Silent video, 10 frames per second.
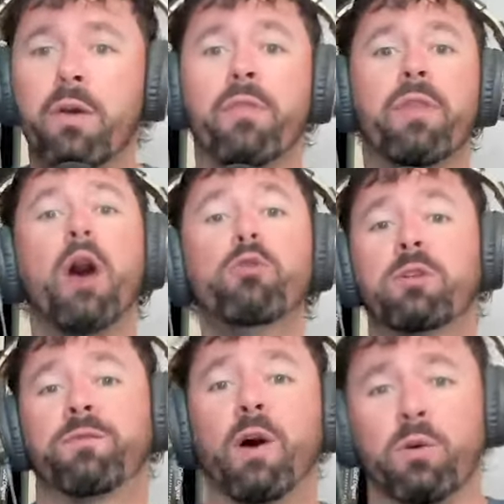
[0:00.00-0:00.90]

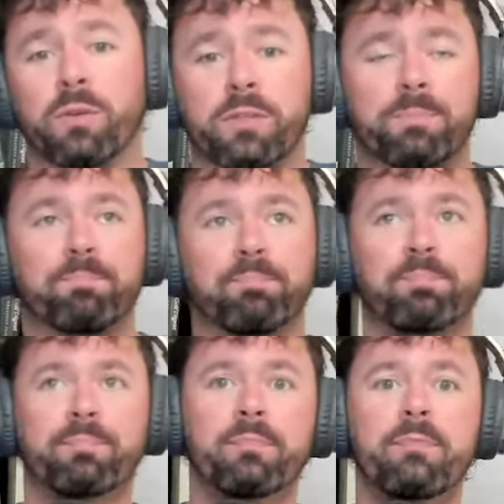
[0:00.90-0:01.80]
Those folks
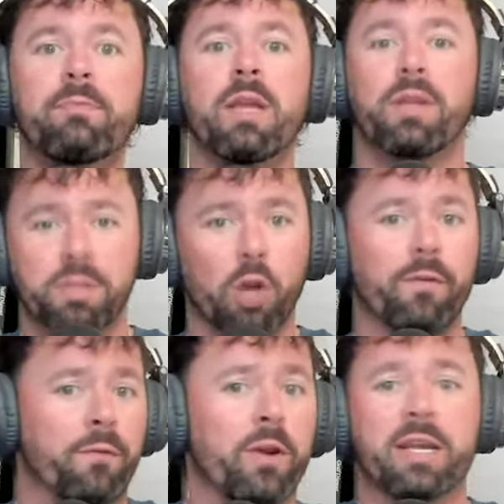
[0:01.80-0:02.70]
deserve
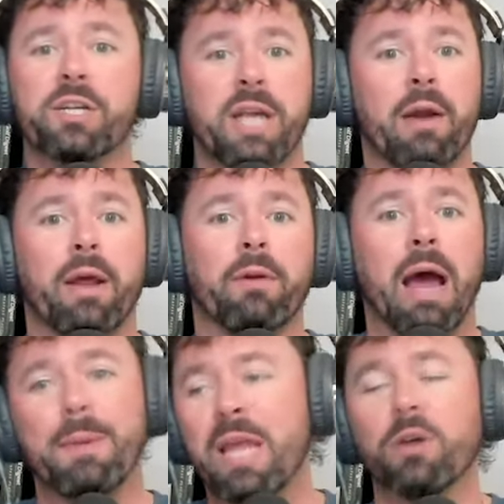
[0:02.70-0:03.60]
a freaking shout out.
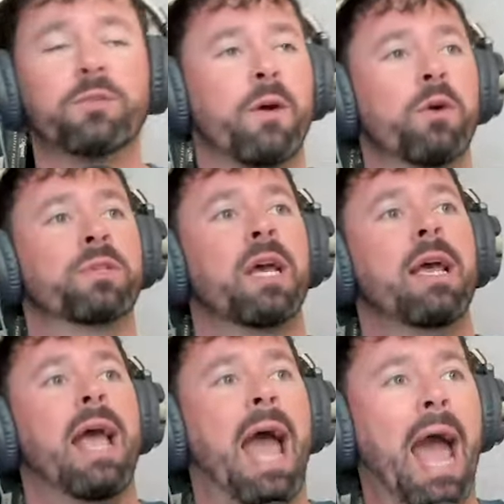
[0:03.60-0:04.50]
I mean, those folks
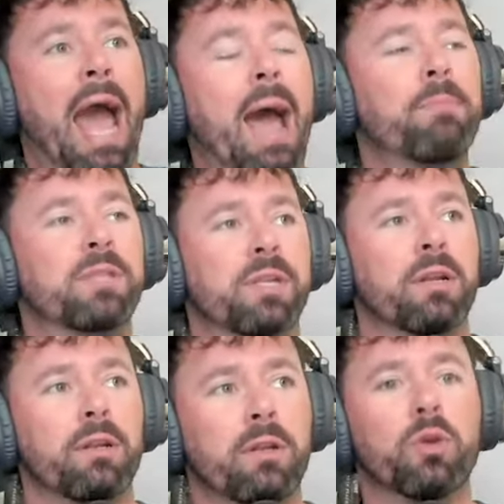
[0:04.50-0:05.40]

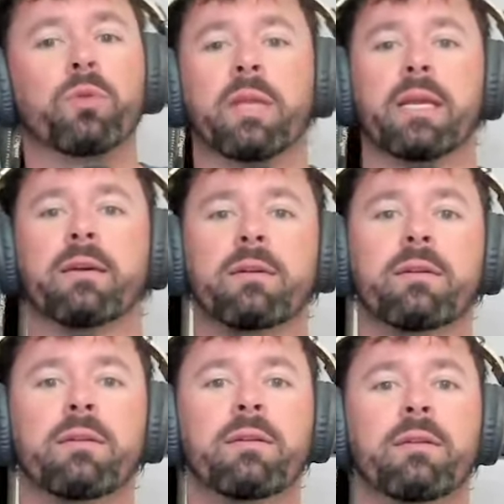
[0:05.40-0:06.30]
absolutely
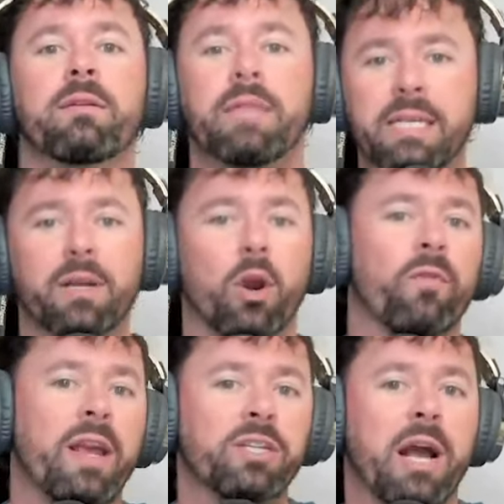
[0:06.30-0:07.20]
deserve
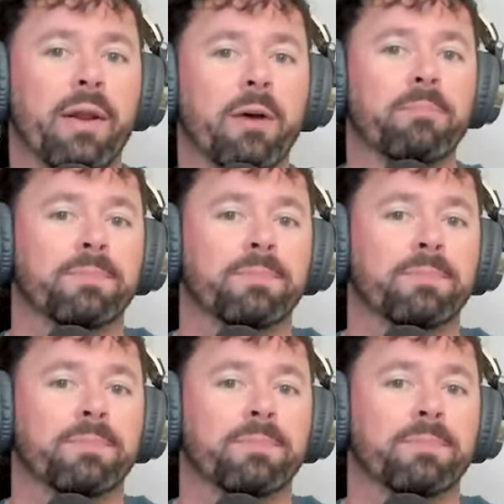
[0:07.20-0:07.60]
a shout out.